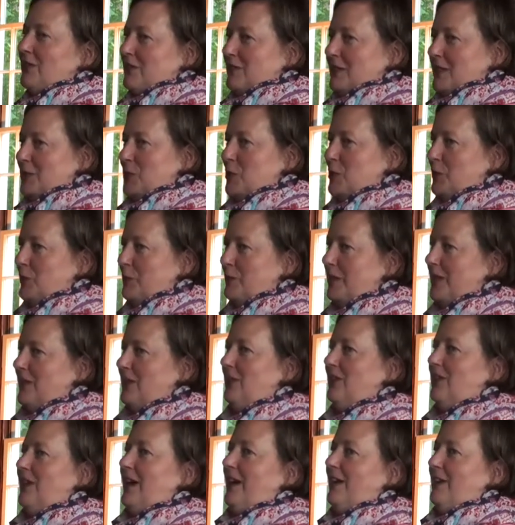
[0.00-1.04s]
regional
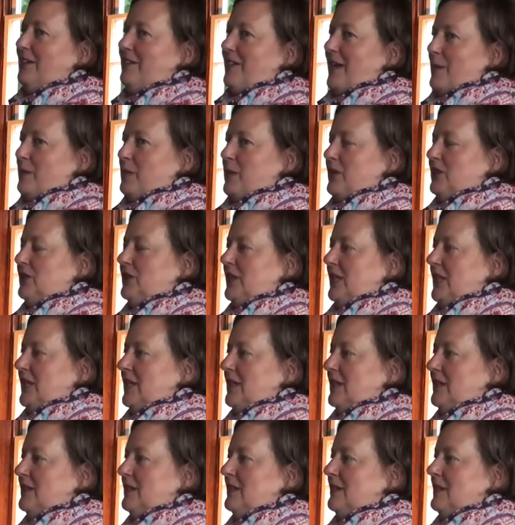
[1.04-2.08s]
mill out of that
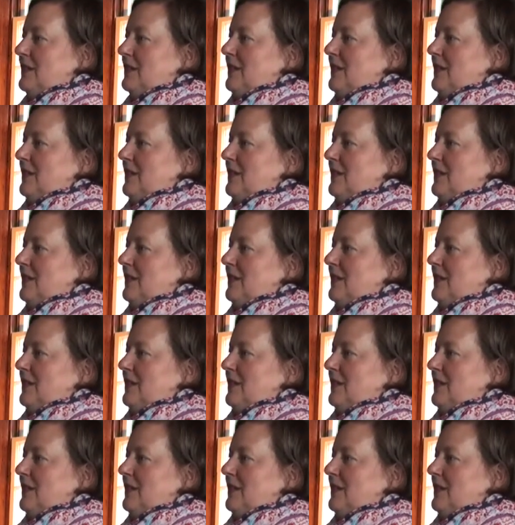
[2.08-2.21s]
building.